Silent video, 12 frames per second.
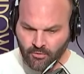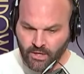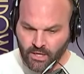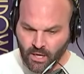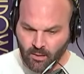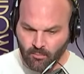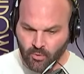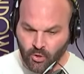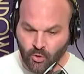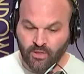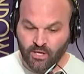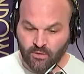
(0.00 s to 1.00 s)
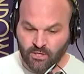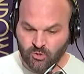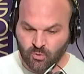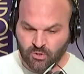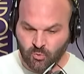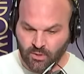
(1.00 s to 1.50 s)

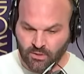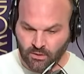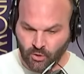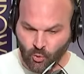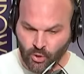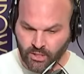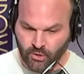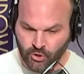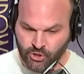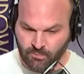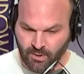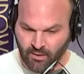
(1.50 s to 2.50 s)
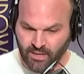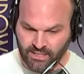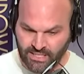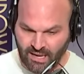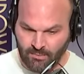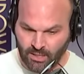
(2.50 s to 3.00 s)
this was with Lloyd Cushenberry
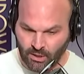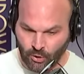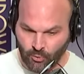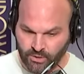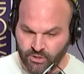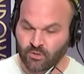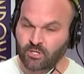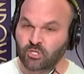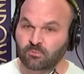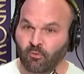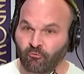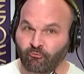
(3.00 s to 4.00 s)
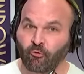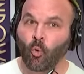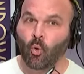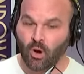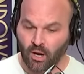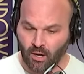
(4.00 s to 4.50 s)
and Damian Lewis. So this was
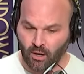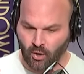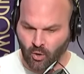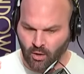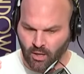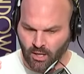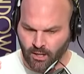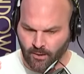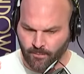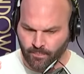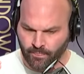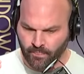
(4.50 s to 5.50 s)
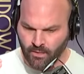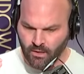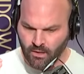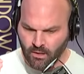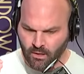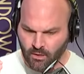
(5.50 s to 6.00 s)
before, so
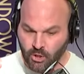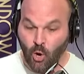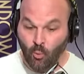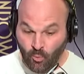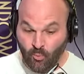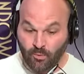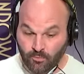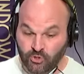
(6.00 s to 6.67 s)
that